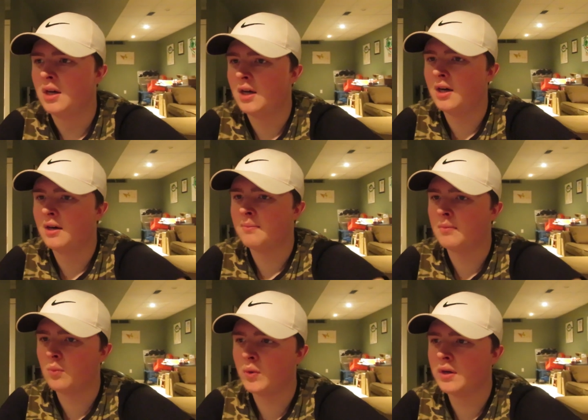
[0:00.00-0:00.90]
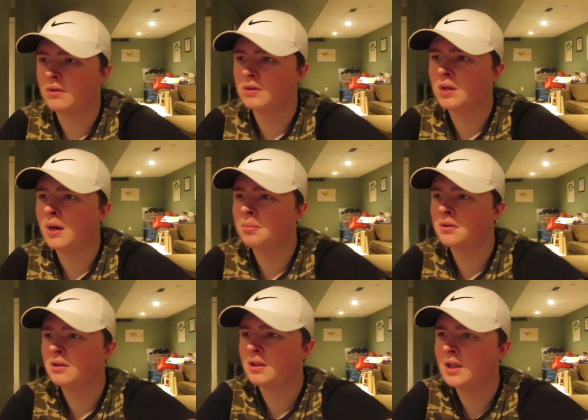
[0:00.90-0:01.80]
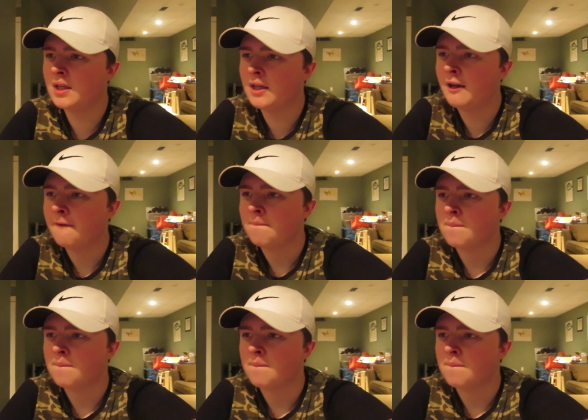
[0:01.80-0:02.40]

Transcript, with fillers: Um, we are the top of the league.